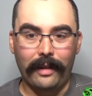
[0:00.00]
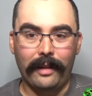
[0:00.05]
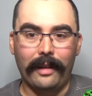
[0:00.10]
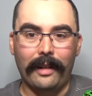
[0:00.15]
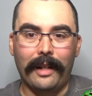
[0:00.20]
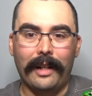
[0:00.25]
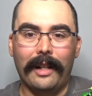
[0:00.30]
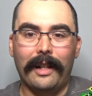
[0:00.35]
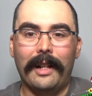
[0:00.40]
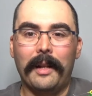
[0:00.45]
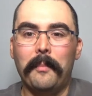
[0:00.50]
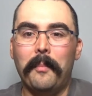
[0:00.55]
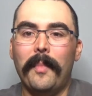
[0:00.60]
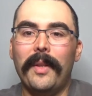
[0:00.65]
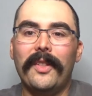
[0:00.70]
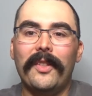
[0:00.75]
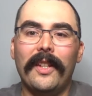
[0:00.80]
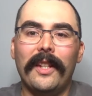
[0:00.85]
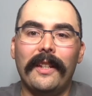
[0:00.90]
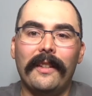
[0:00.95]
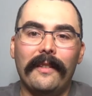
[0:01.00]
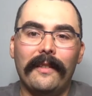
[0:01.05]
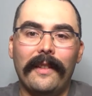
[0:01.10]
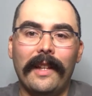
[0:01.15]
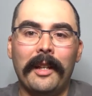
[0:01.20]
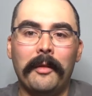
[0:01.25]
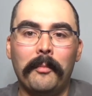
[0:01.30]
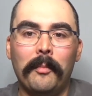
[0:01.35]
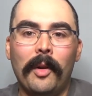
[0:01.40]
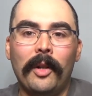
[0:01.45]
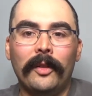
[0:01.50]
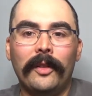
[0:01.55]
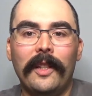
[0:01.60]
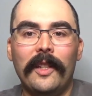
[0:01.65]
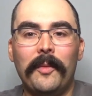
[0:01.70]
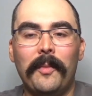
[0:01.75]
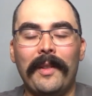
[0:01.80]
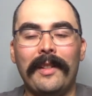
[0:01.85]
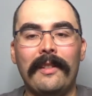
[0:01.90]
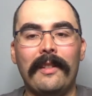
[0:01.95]
I'm missing that
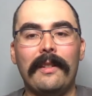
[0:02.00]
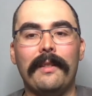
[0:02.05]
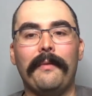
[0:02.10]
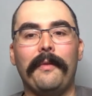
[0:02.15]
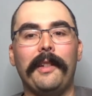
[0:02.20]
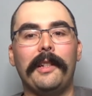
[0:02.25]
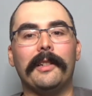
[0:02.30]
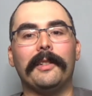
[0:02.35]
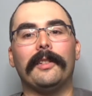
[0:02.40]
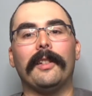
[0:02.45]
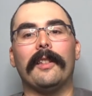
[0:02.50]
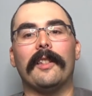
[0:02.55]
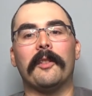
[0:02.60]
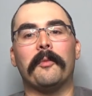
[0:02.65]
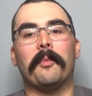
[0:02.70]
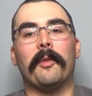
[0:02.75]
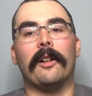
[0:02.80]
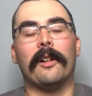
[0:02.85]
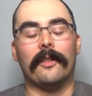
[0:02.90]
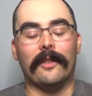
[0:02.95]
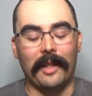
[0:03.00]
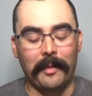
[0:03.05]
multi-species feel to this box.